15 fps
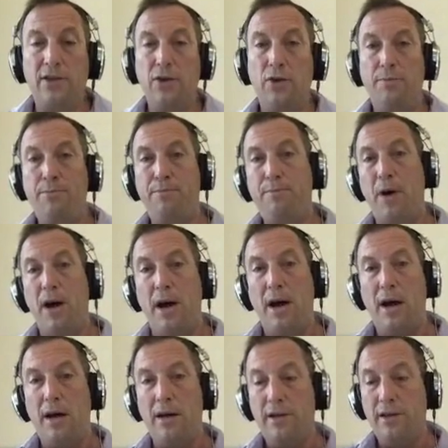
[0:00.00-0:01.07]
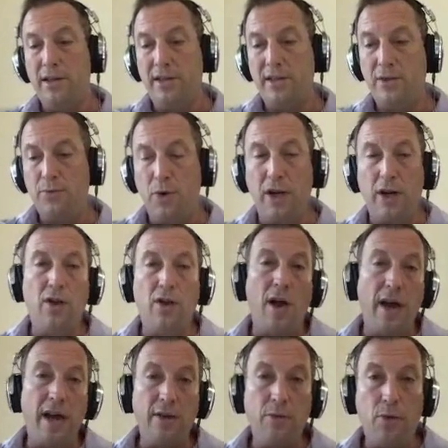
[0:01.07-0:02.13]
So this is when a
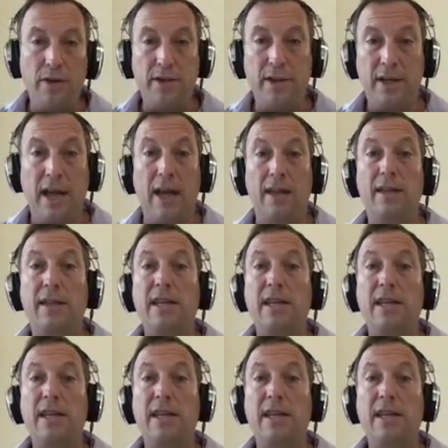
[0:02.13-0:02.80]
client wants, again,